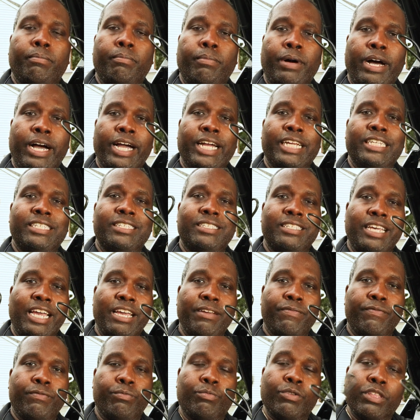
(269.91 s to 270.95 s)
my
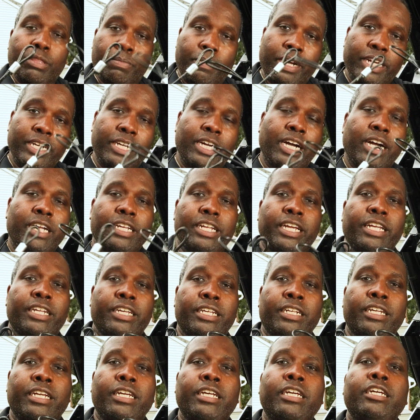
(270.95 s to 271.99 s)
safe with my gun in
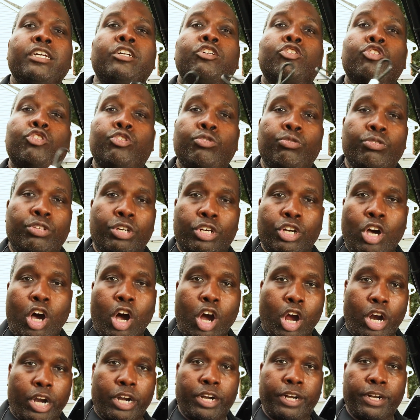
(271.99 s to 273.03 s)
it to the
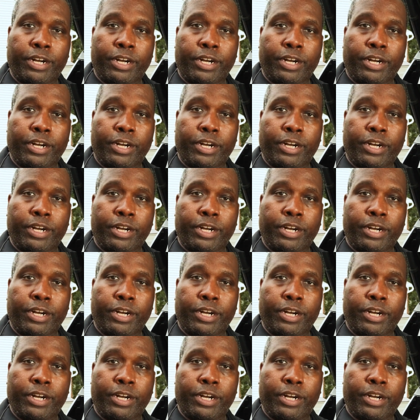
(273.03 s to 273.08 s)
car.